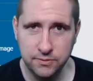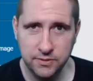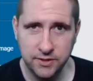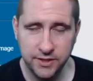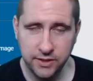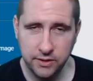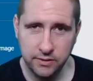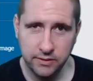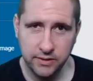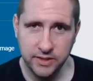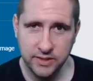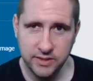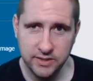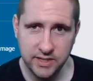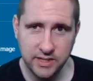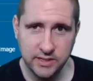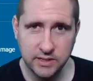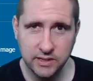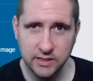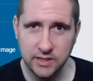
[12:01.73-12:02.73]
Like you can
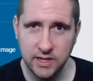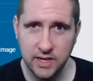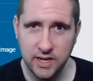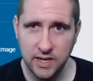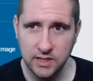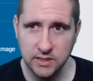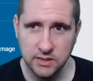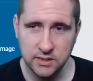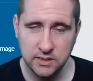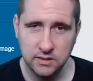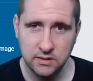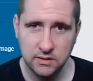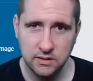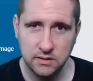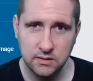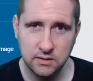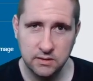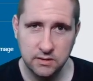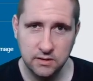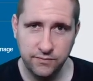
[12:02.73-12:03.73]
designate
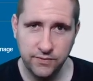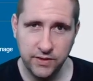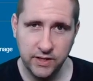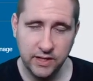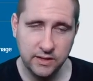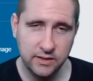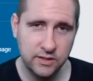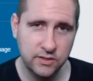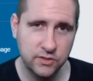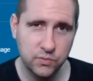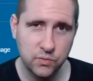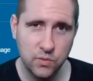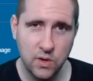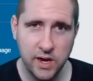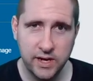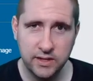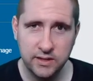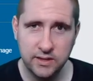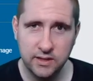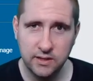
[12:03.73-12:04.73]
if they get this
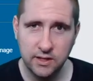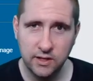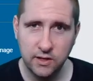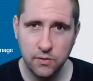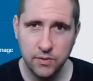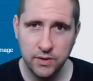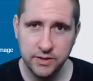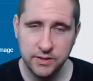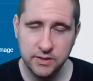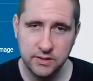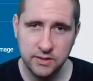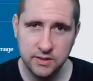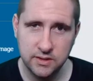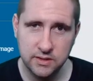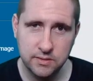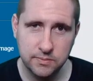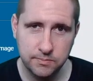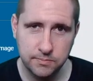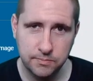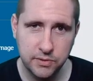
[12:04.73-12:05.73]
right, then they go on to
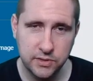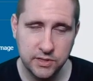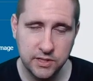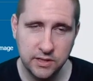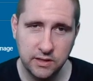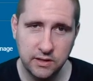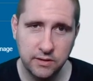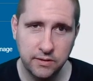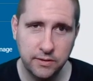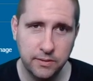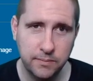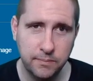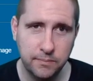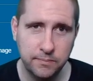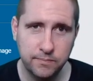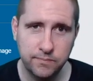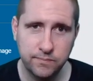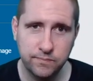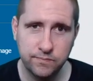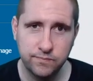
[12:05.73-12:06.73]
this particular
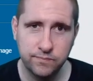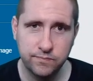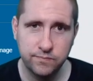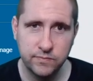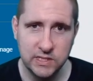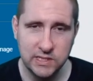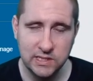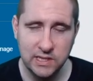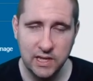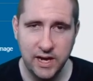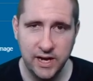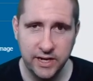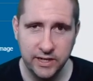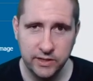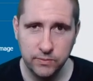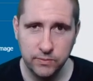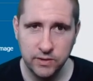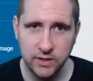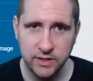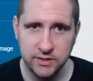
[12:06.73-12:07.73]
slide,
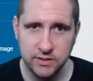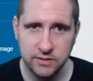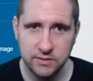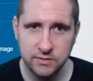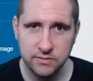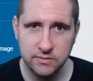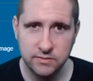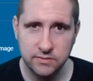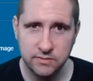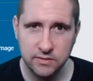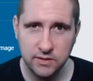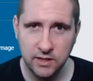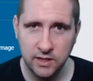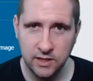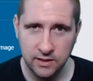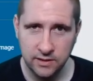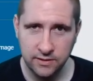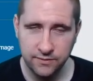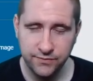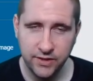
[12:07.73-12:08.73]
whereas
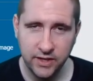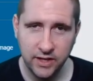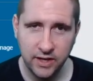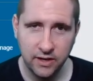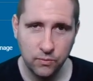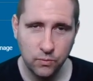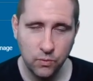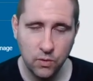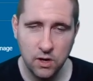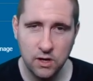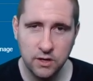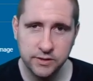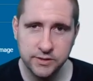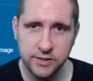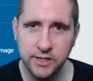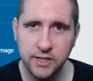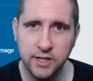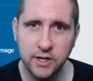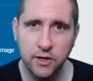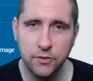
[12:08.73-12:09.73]
if they get it wrong,
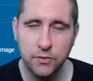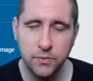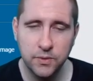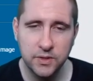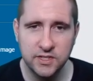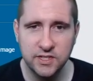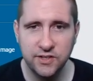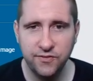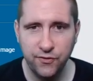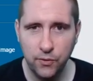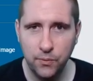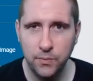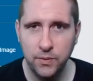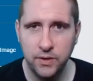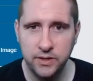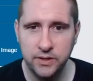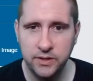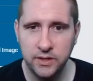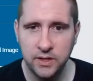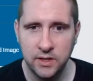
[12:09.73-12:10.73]
then they go to a different
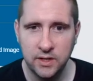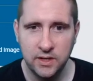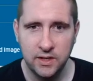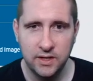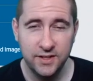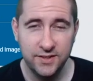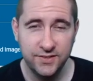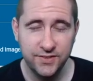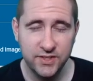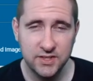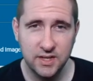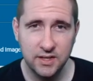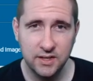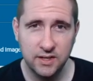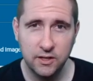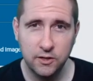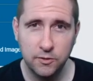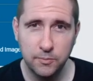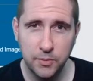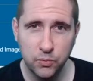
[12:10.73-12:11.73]
one. This, I
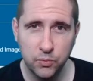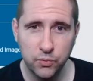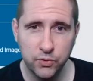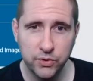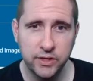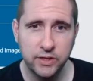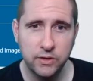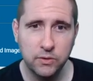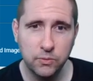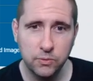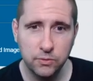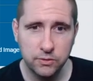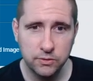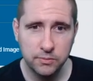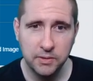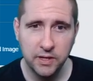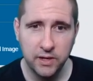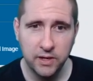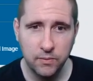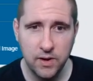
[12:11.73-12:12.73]
think, could be really cool to
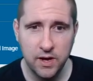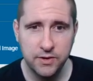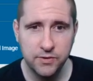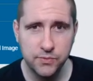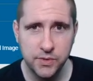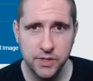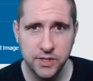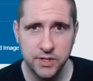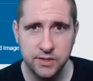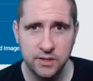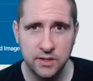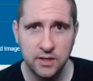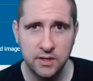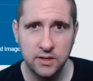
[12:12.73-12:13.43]
play around with.